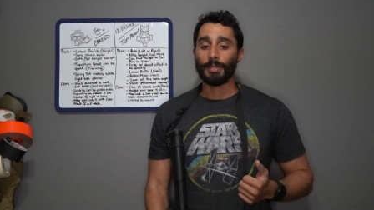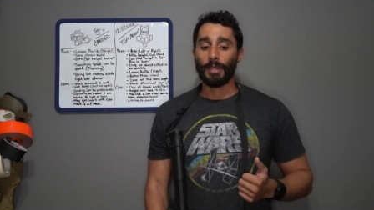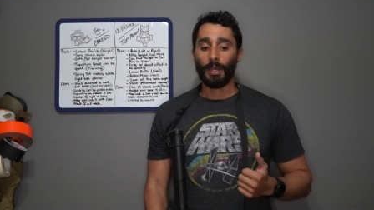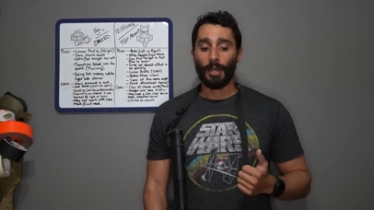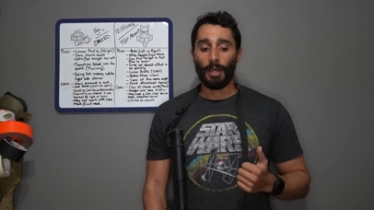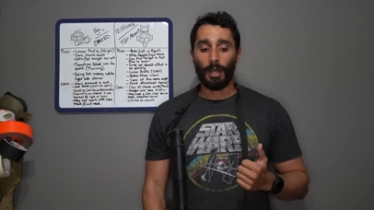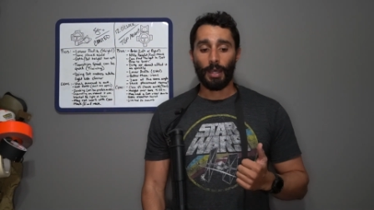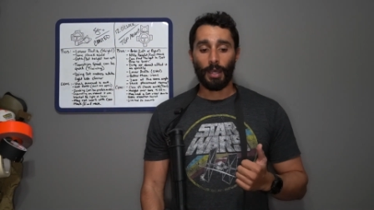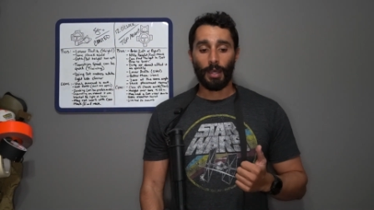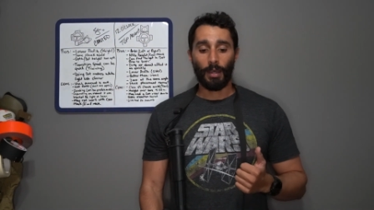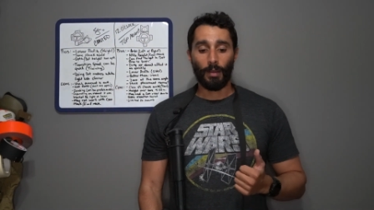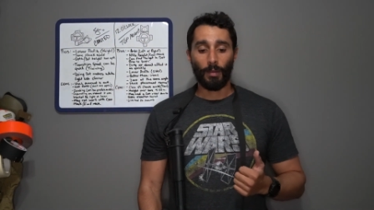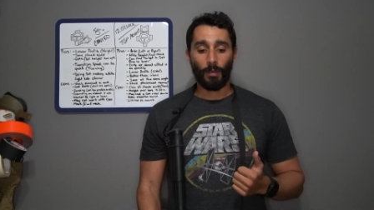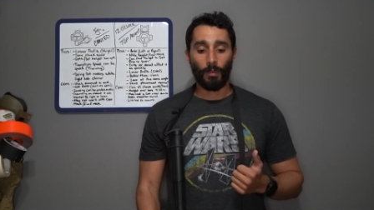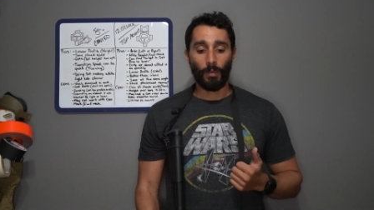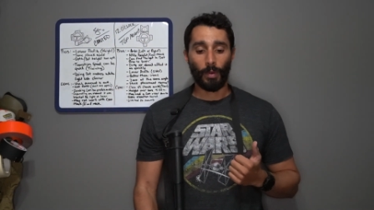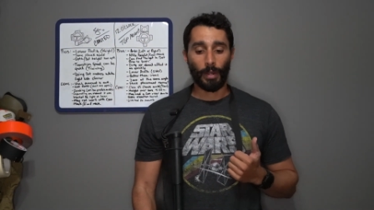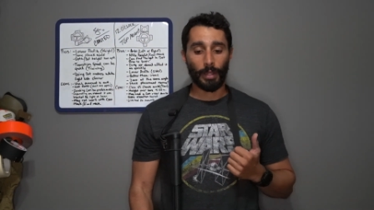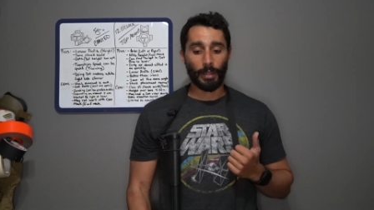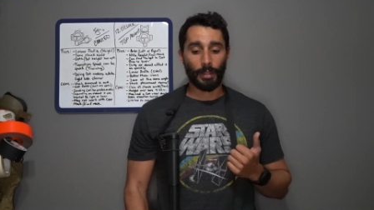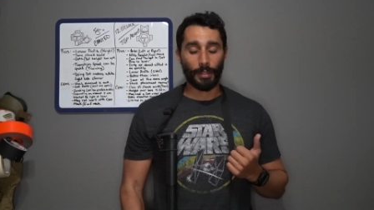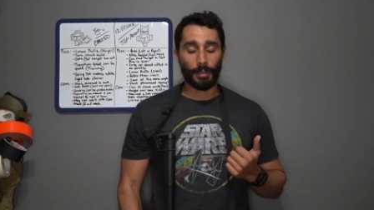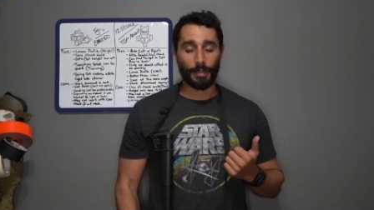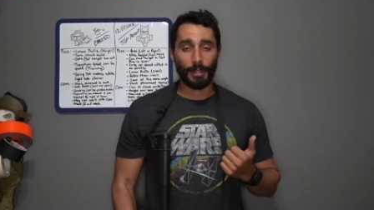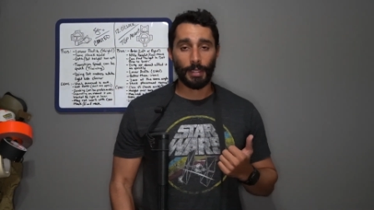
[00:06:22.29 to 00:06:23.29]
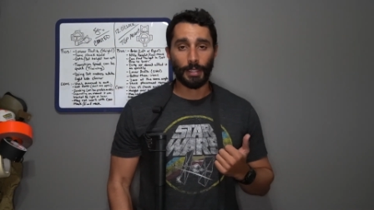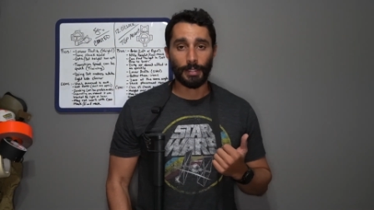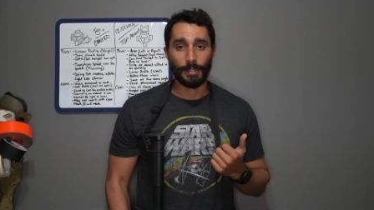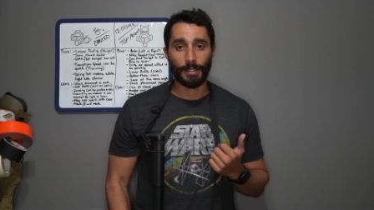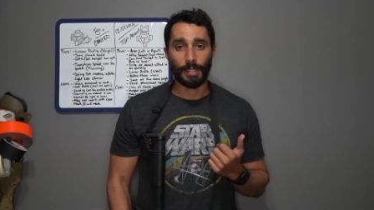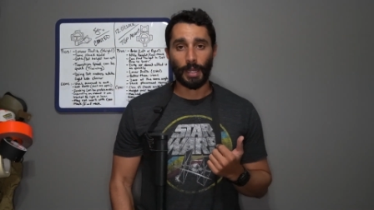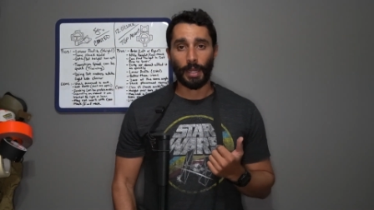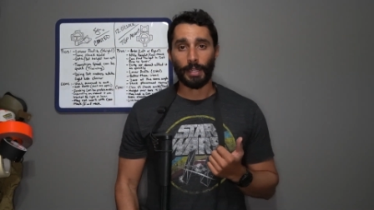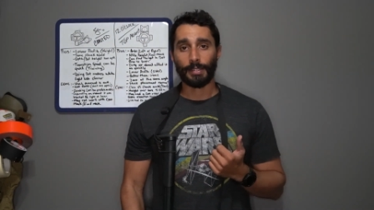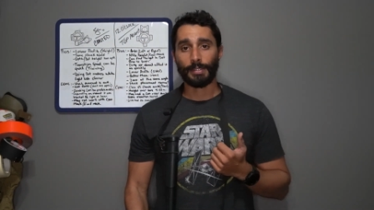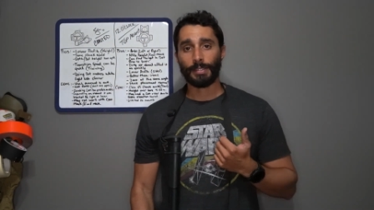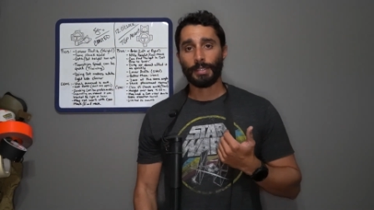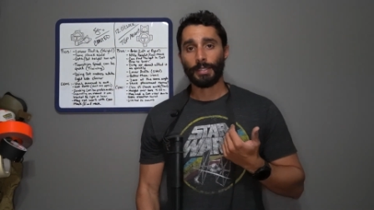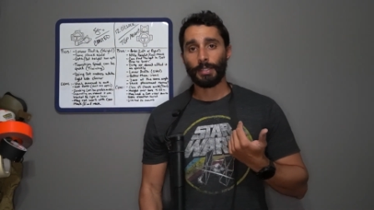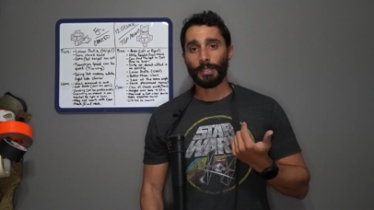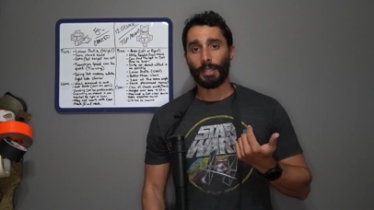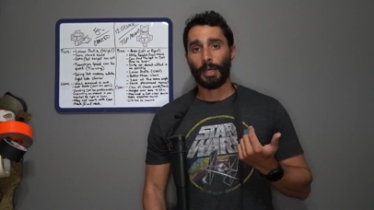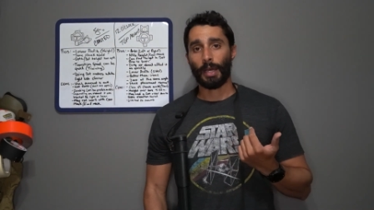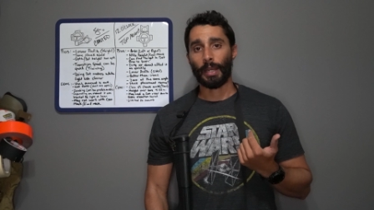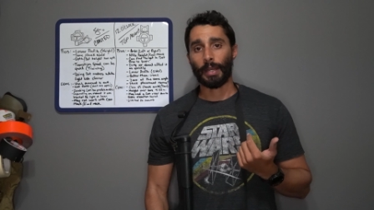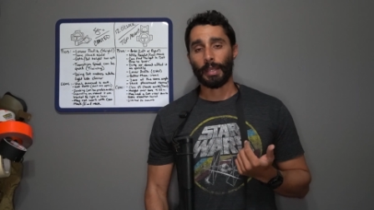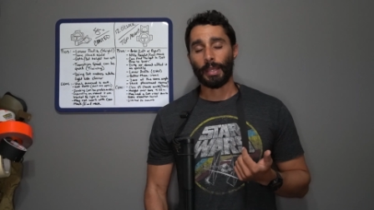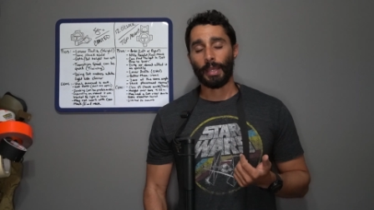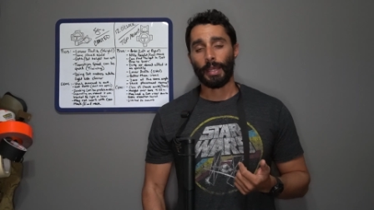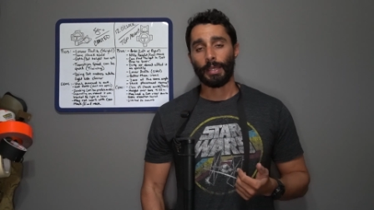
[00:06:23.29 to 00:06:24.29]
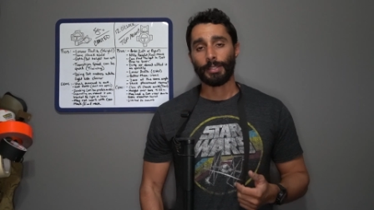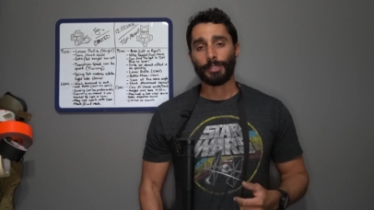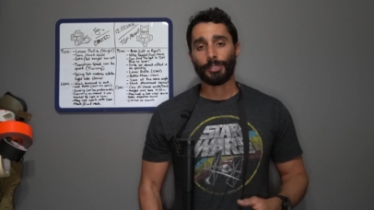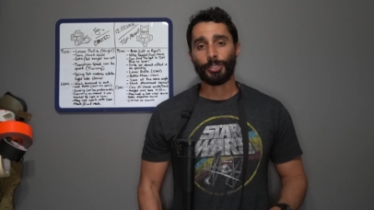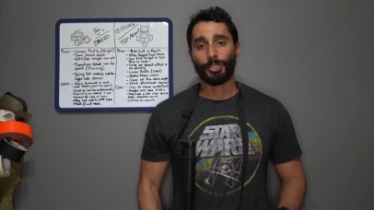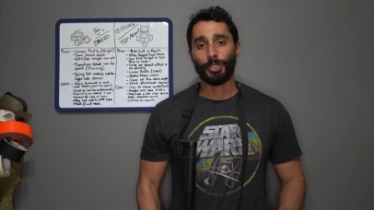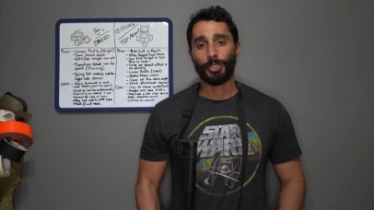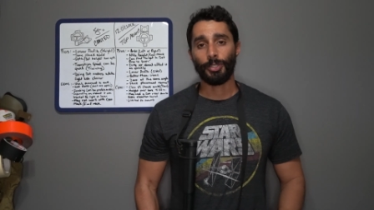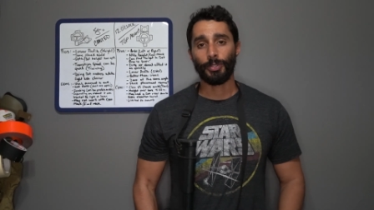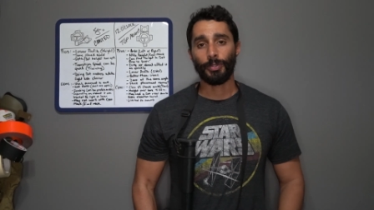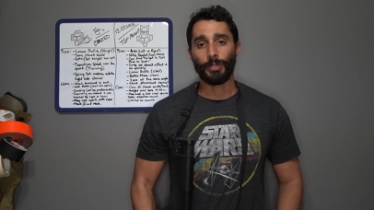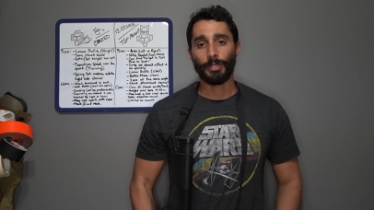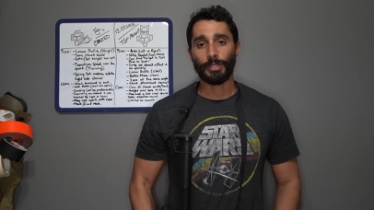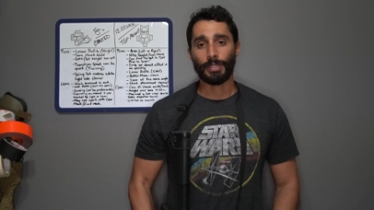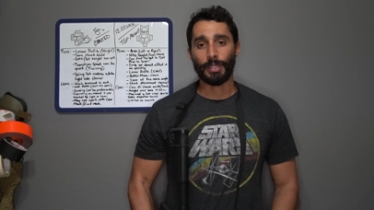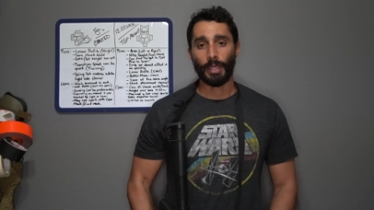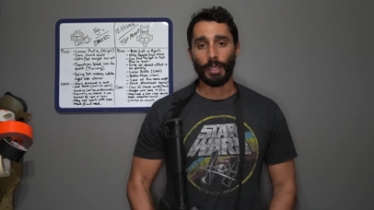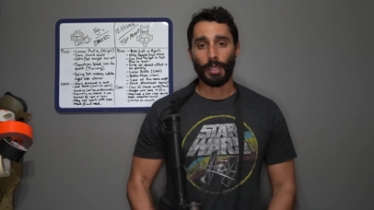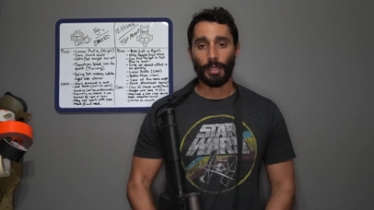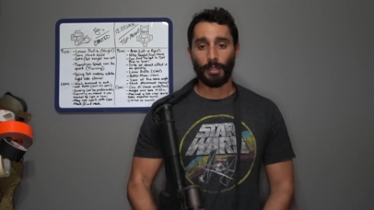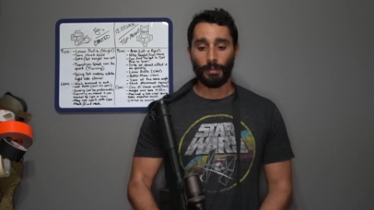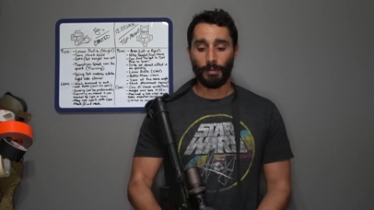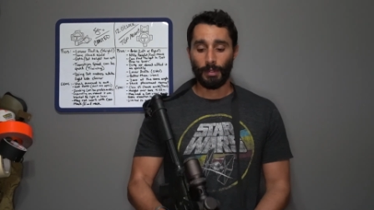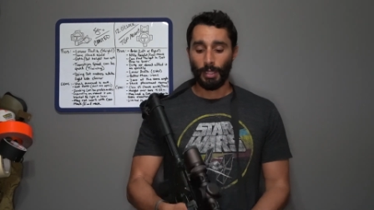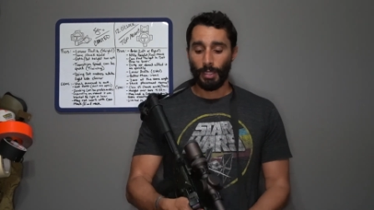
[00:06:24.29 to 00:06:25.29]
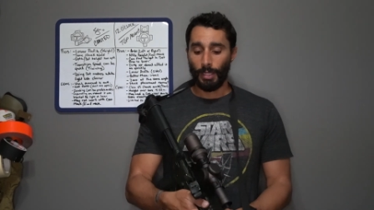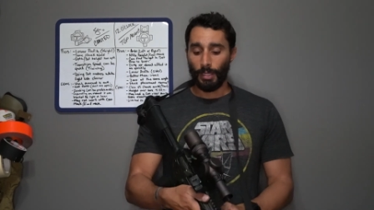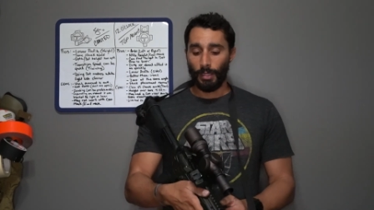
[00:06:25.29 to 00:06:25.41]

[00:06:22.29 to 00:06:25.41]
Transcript: One of the things that I see a lot of guys do is they